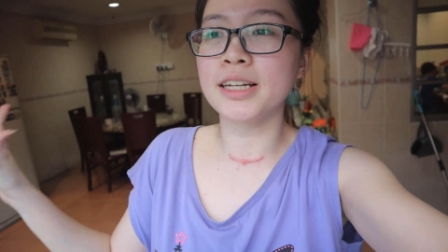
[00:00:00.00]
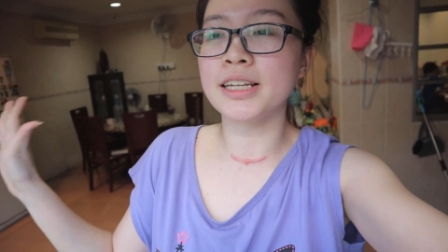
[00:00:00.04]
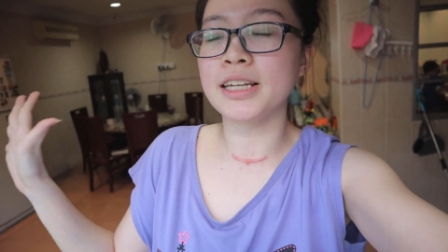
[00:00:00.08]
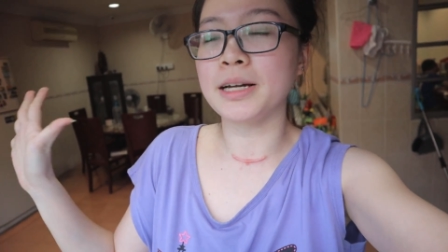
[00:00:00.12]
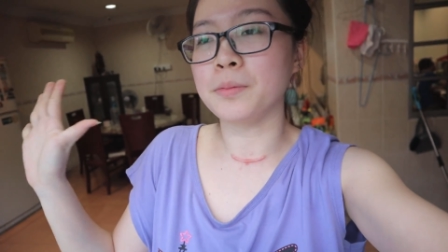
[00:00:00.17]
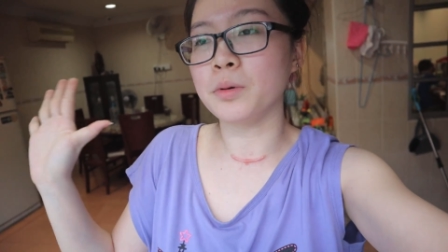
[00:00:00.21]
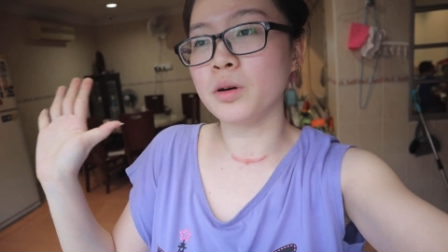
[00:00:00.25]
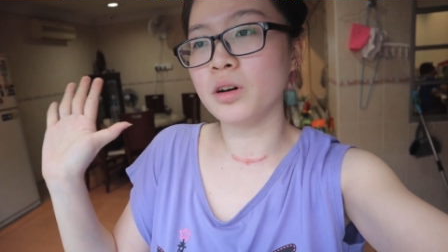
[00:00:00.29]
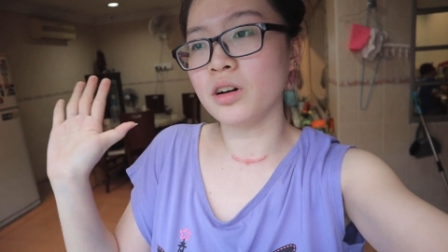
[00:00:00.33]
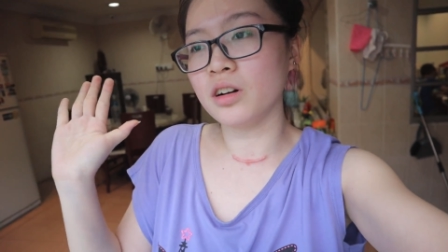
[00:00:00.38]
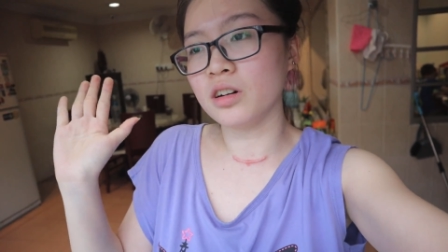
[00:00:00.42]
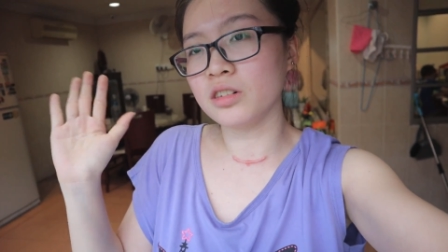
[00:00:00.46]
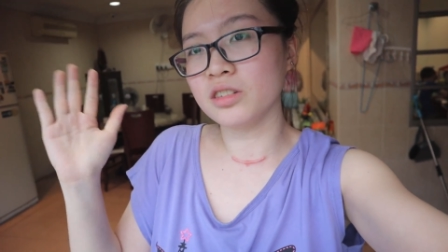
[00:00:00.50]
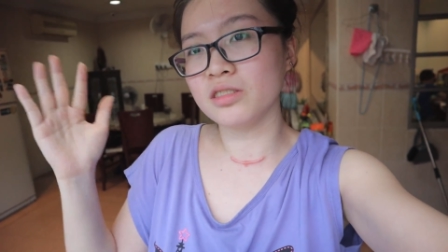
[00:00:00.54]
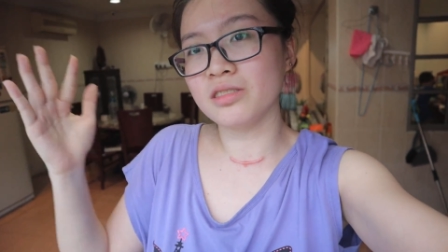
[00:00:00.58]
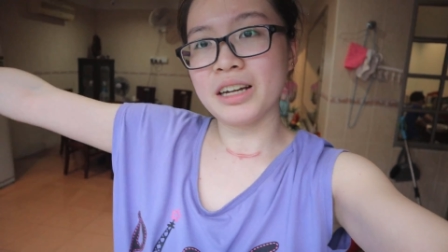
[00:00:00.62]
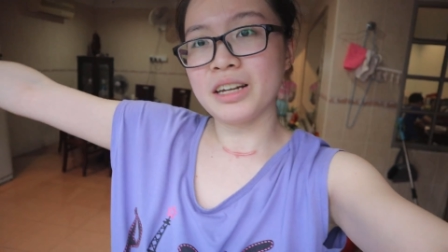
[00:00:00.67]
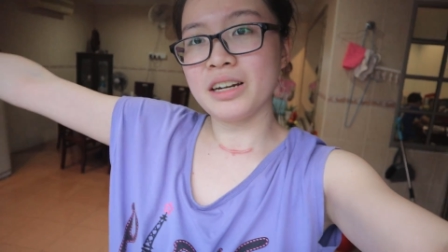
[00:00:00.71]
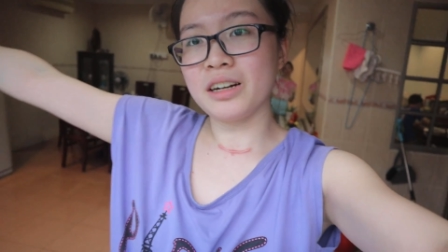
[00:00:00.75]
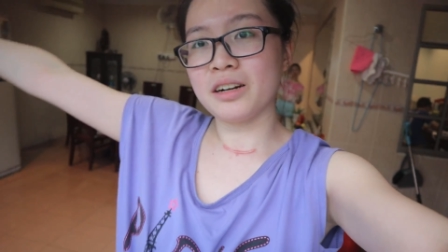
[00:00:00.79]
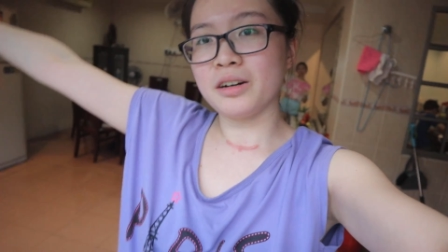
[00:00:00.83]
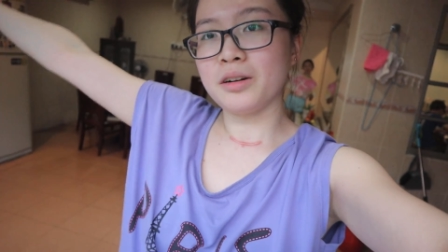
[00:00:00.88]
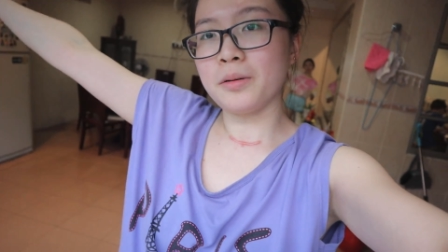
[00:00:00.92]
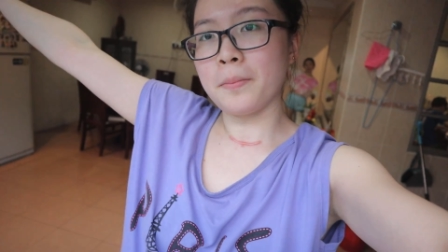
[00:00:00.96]
they're more,
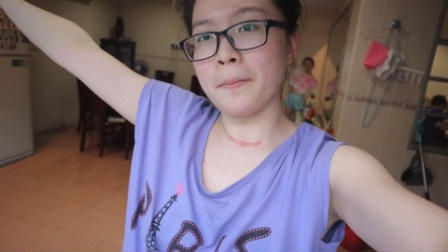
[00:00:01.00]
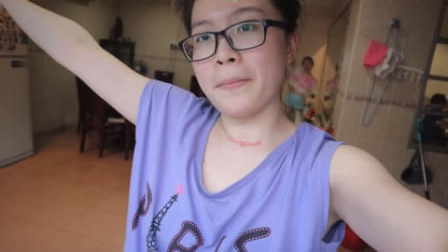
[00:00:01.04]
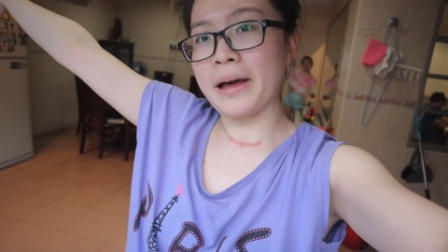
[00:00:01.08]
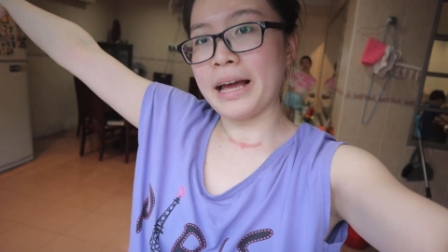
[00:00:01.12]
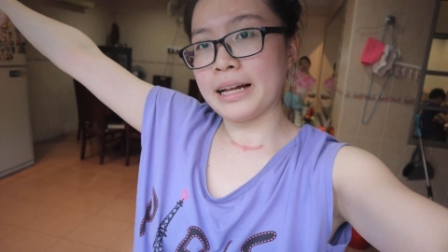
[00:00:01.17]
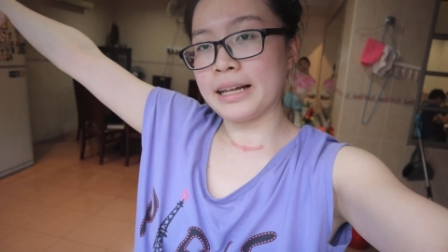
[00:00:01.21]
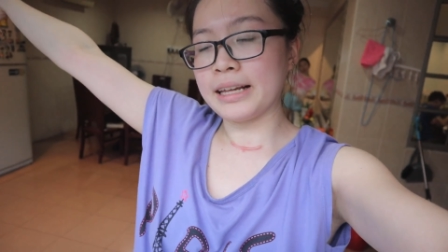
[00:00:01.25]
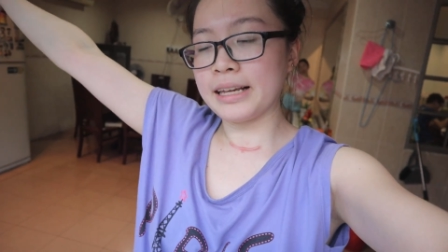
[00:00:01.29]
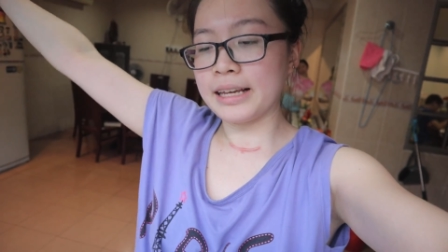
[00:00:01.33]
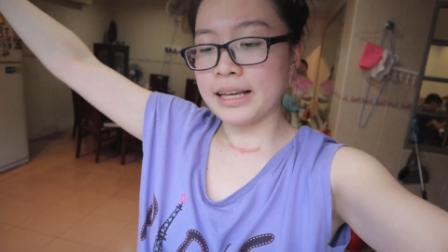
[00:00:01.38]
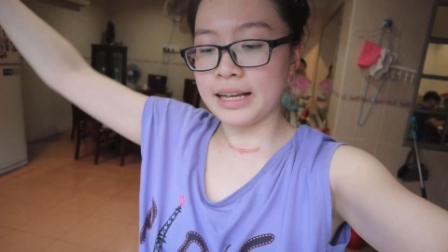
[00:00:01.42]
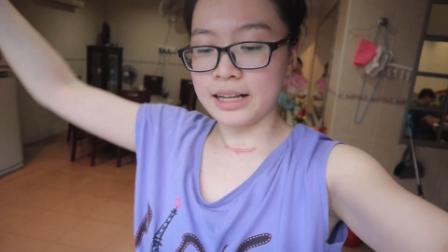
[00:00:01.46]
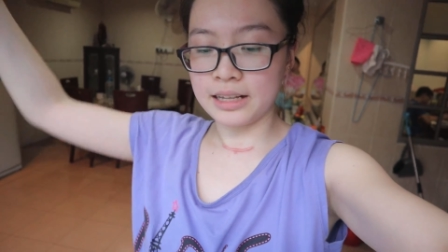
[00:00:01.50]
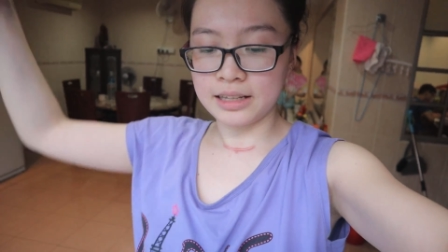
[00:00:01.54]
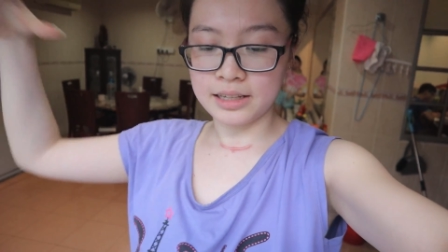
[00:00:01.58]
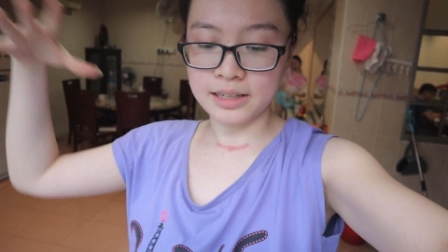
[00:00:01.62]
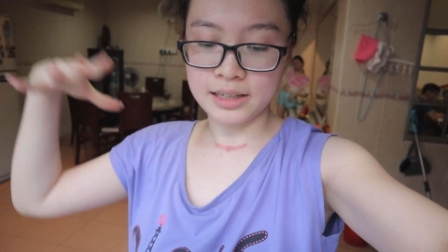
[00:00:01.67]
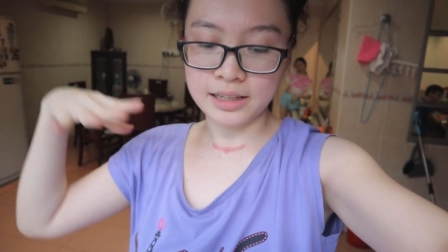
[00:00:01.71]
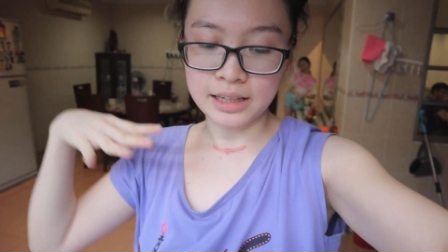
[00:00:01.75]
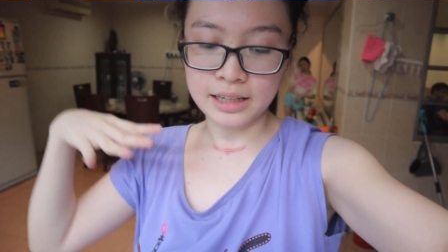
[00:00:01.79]
you know, baggy and